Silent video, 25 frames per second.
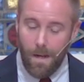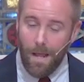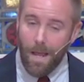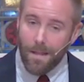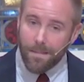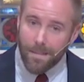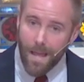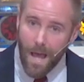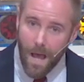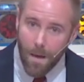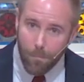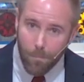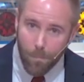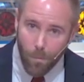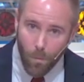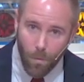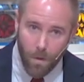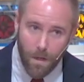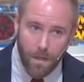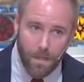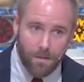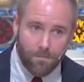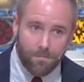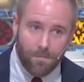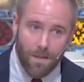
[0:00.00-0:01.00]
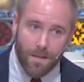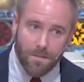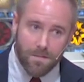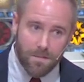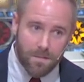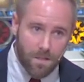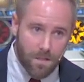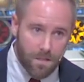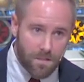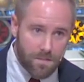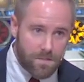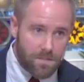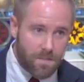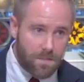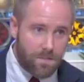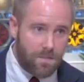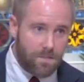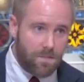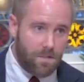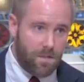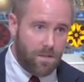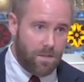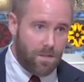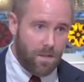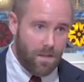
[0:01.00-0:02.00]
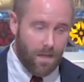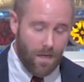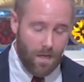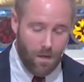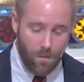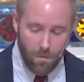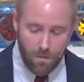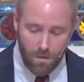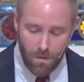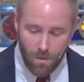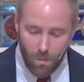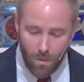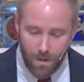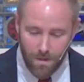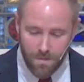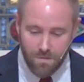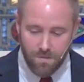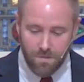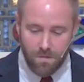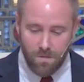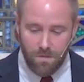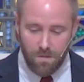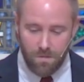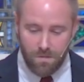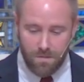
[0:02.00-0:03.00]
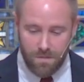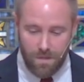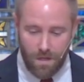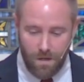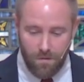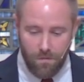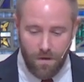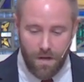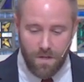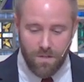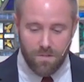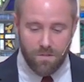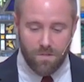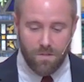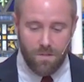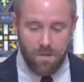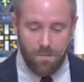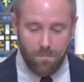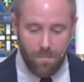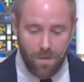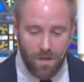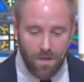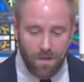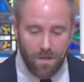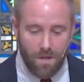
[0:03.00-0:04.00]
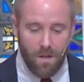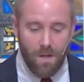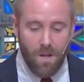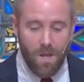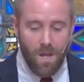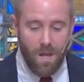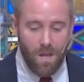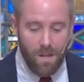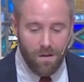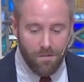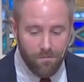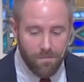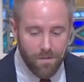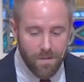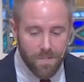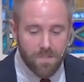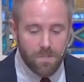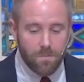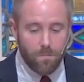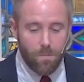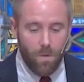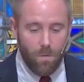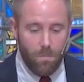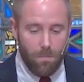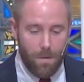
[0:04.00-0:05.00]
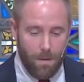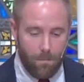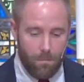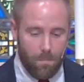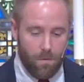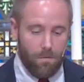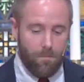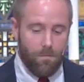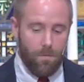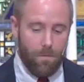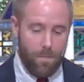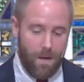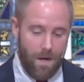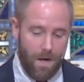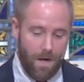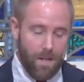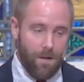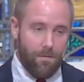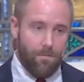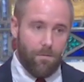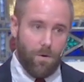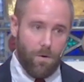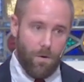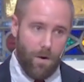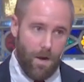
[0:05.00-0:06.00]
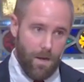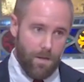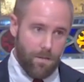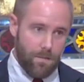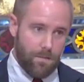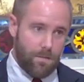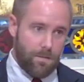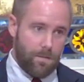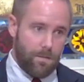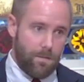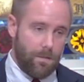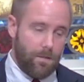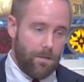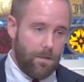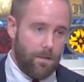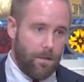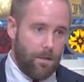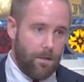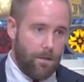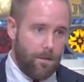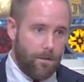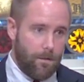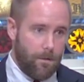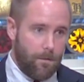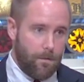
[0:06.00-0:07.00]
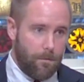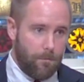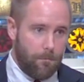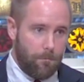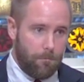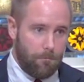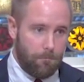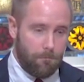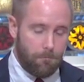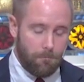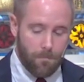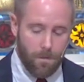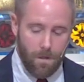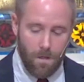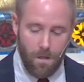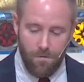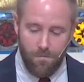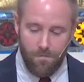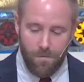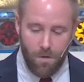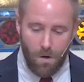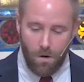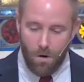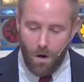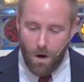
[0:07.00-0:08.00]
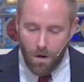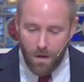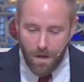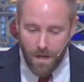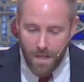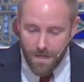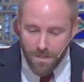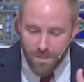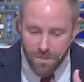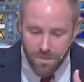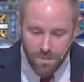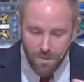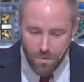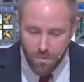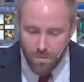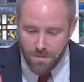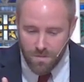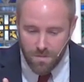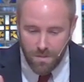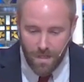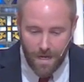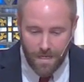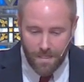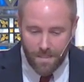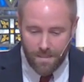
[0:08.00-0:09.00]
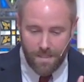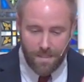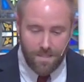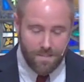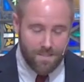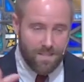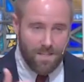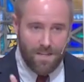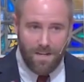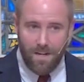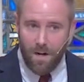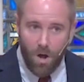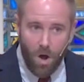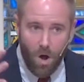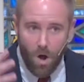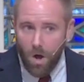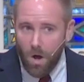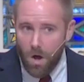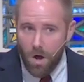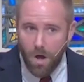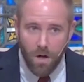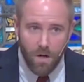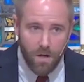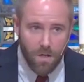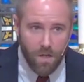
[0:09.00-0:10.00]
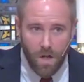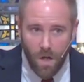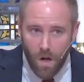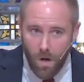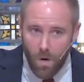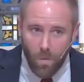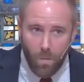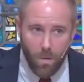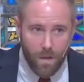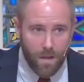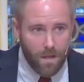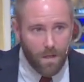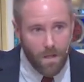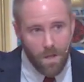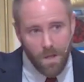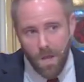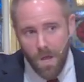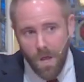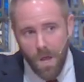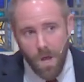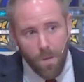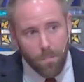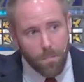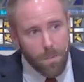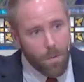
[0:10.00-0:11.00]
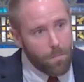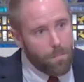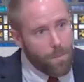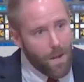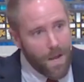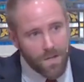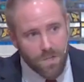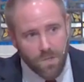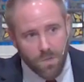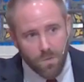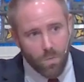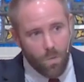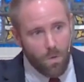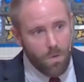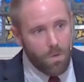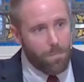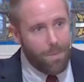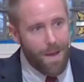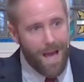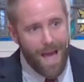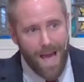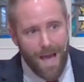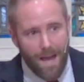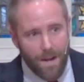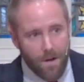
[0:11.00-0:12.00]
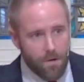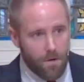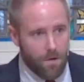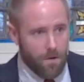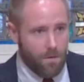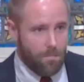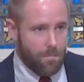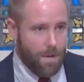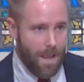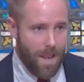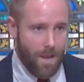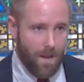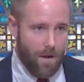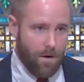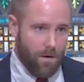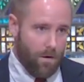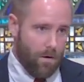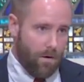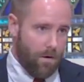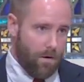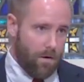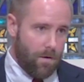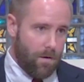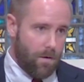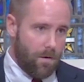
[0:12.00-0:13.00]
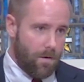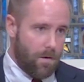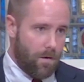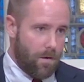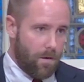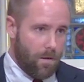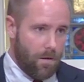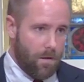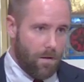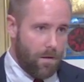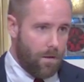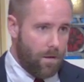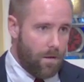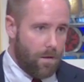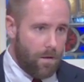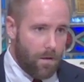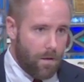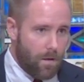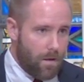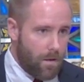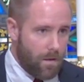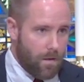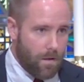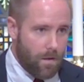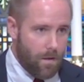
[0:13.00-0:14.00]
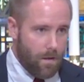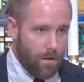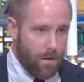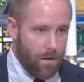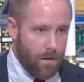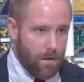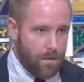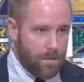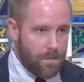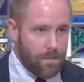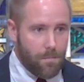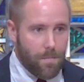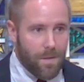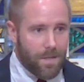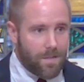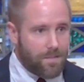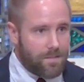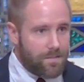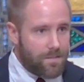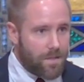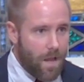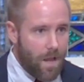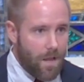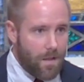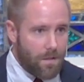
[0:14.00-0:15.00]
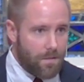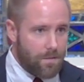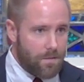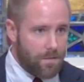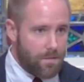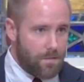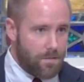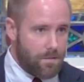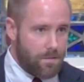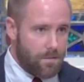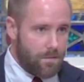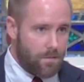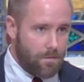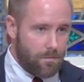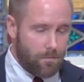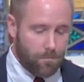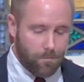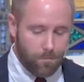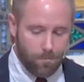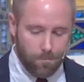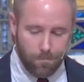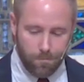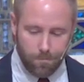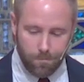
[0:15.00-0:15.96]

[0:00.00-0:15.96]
And at that point, if that's a consistent thing, I would question your salvation and being an invisible member of the body of Christ. If there are issues like this in an ongoing, perpetual pattern manner, does that make sense?